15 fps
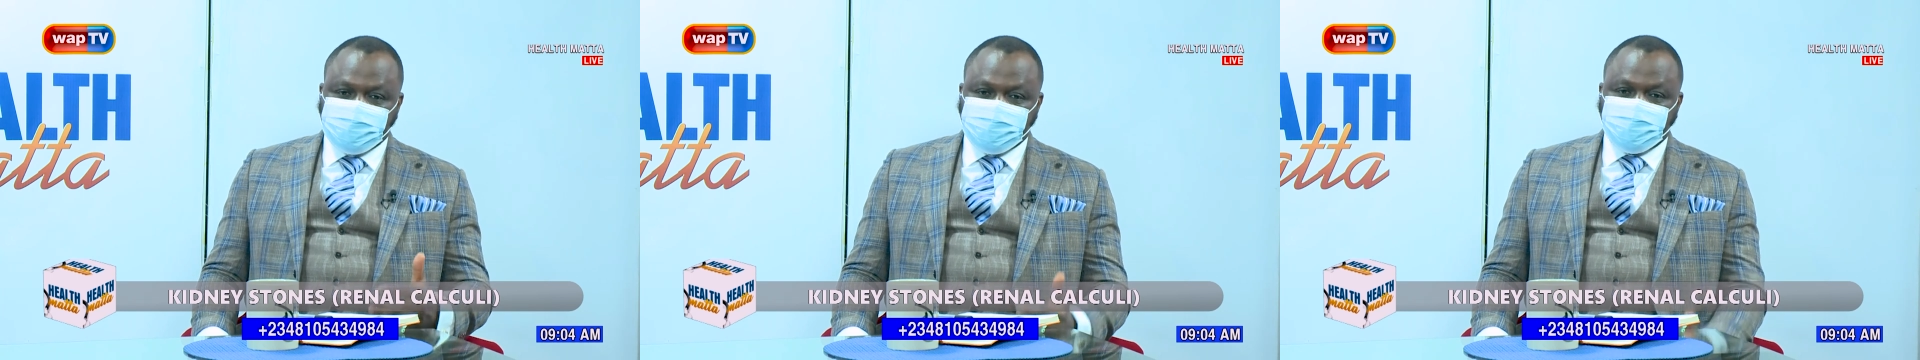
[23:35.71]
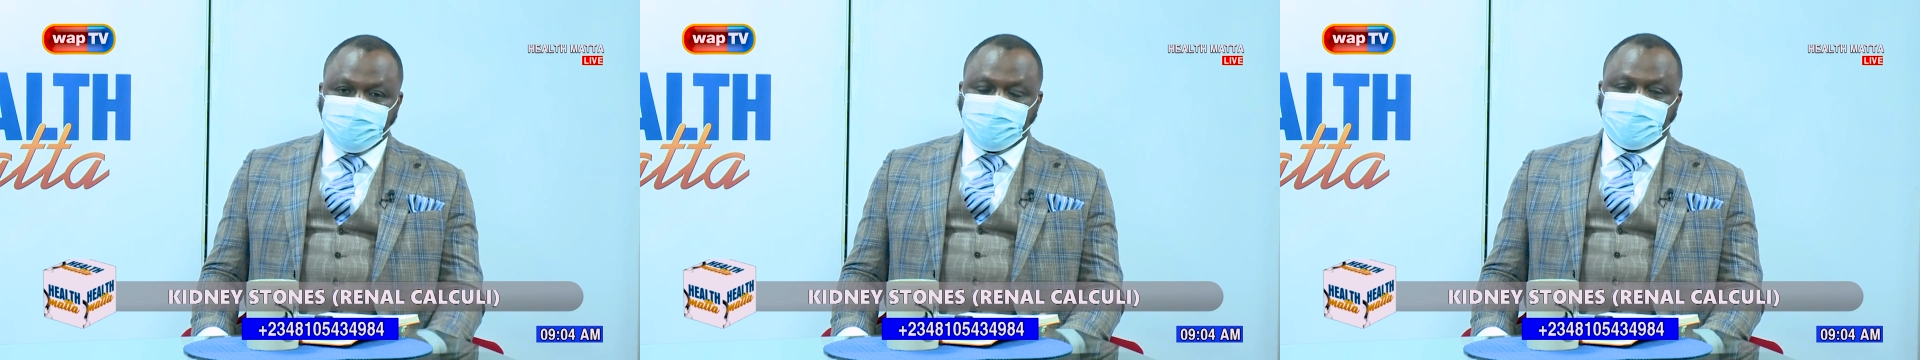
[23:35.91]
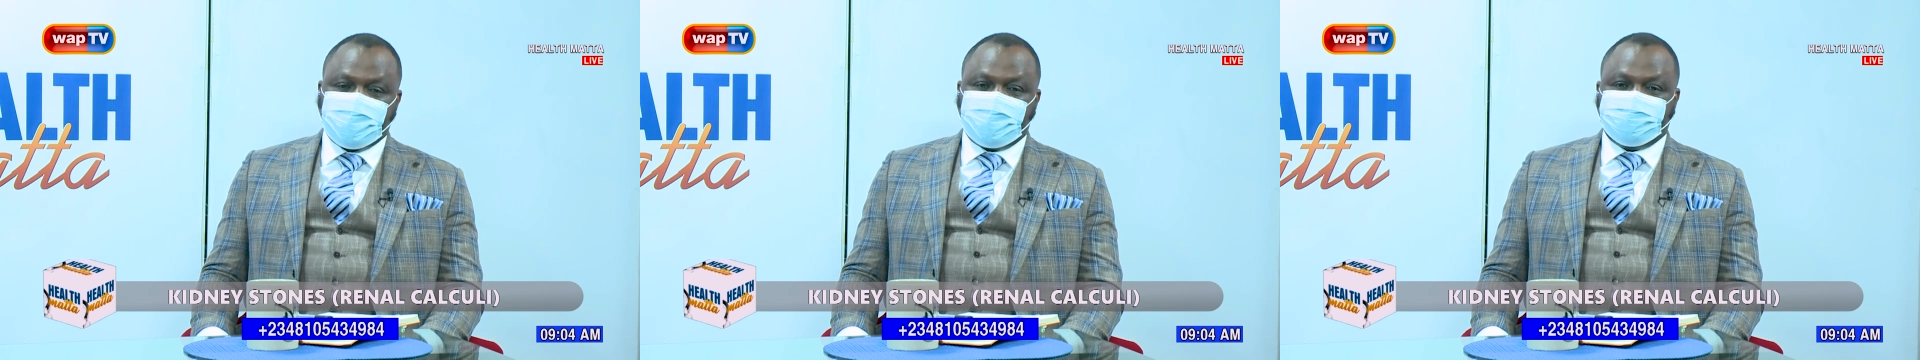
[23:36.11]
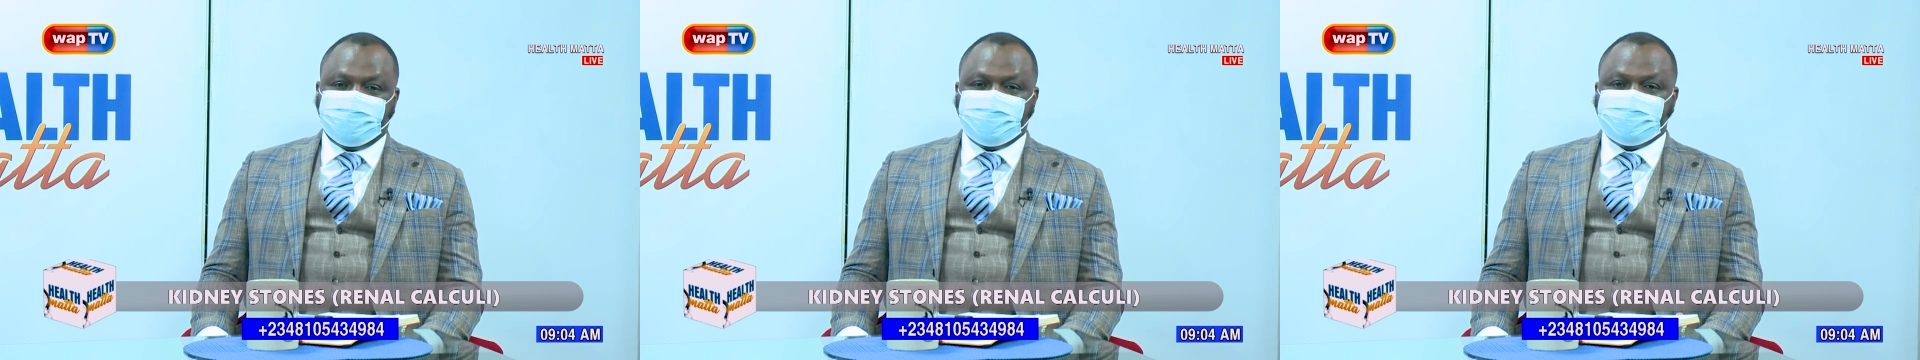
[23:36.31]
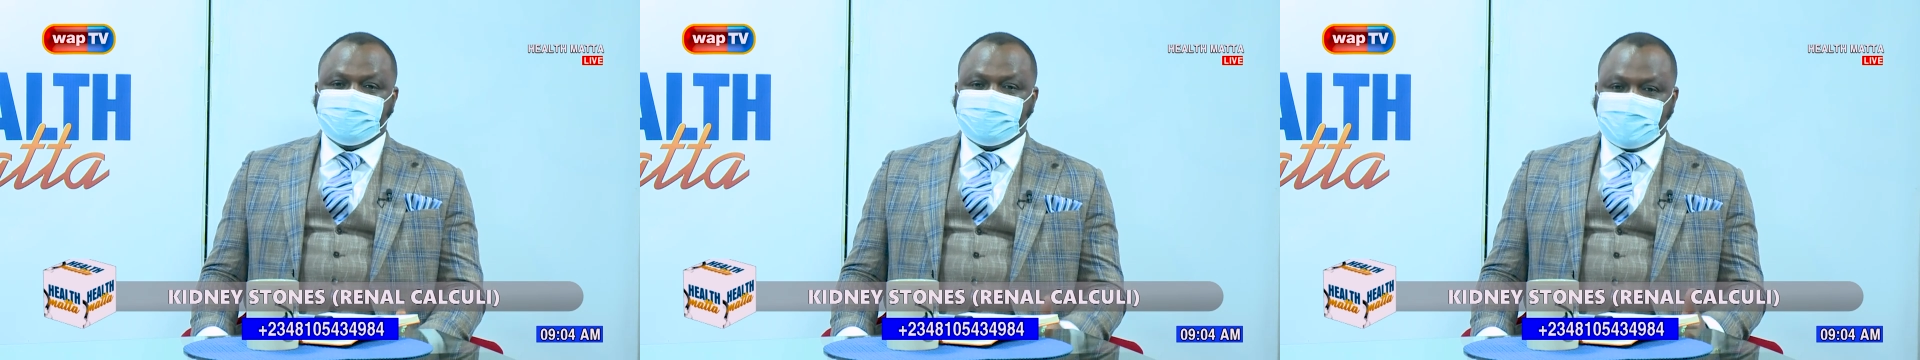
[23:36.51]

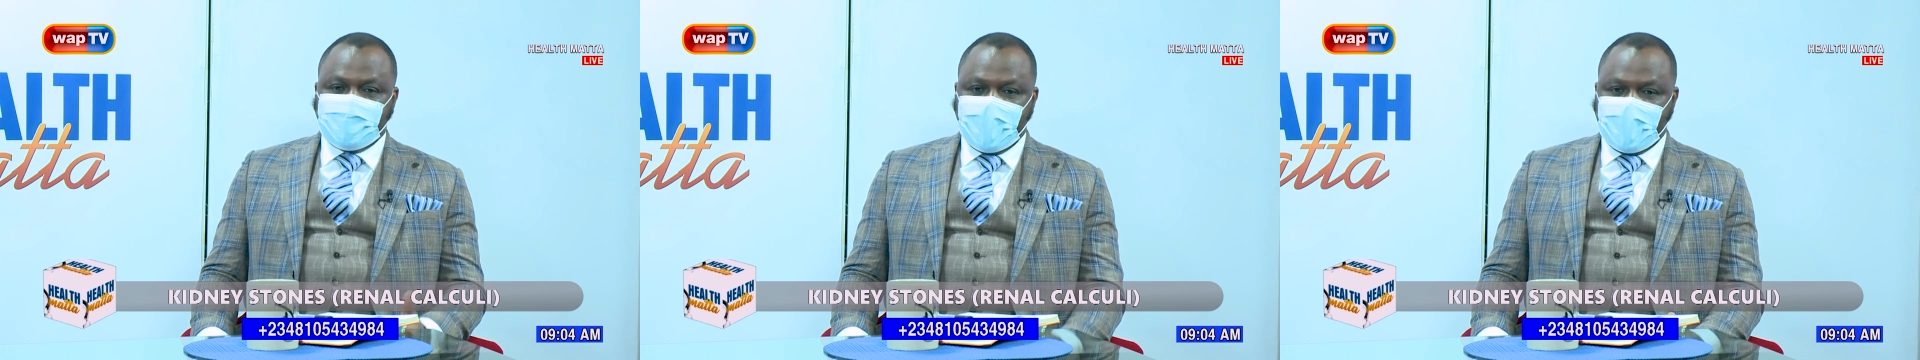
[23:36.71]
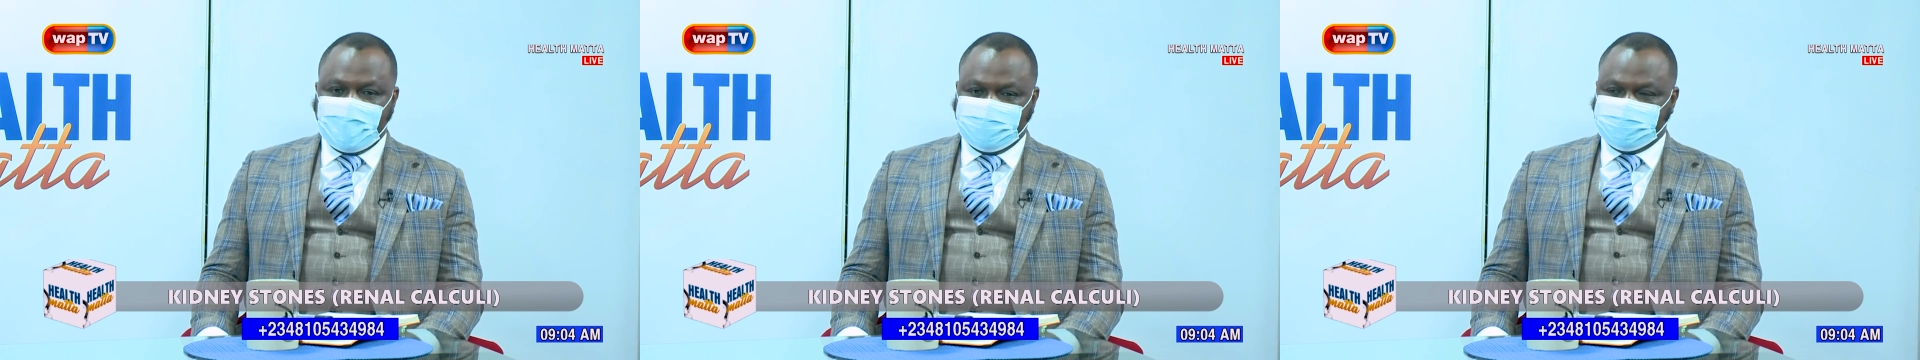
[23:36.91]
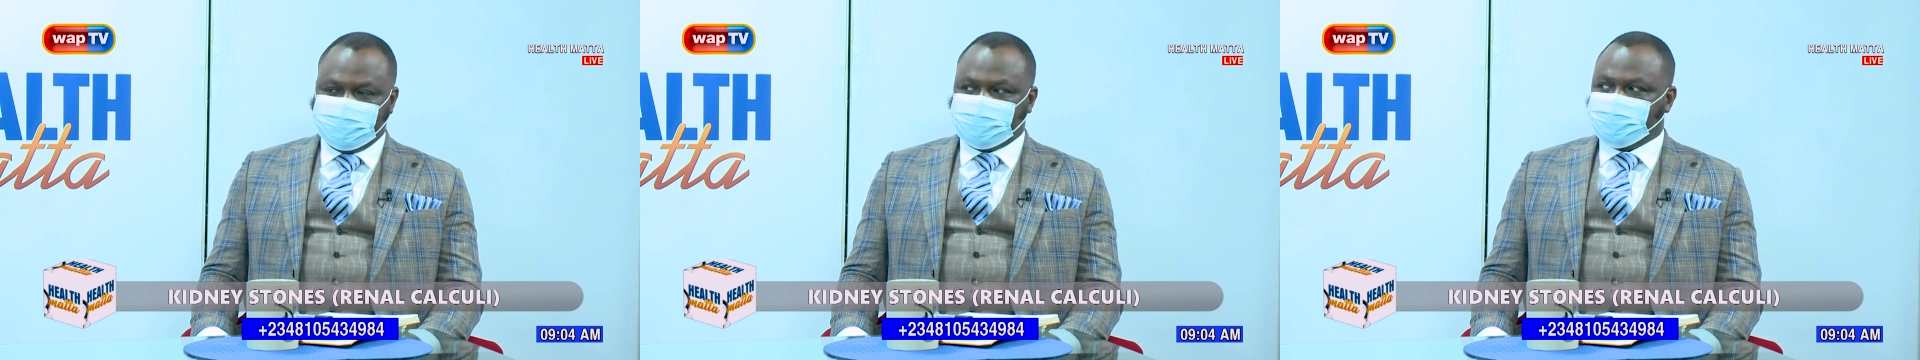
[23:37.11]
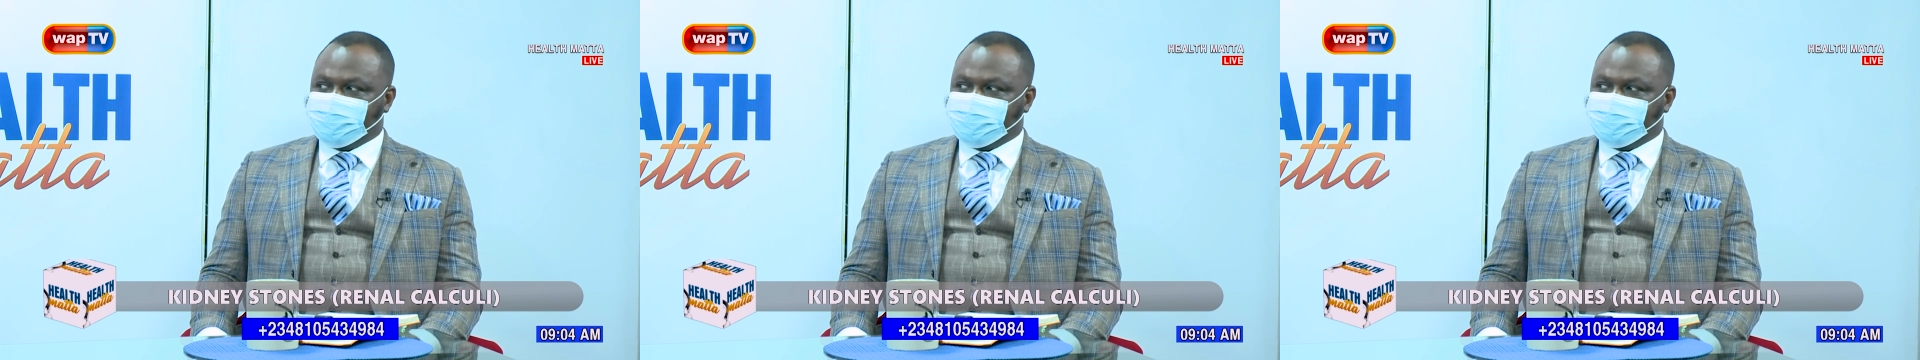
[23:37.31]
tomographic scan.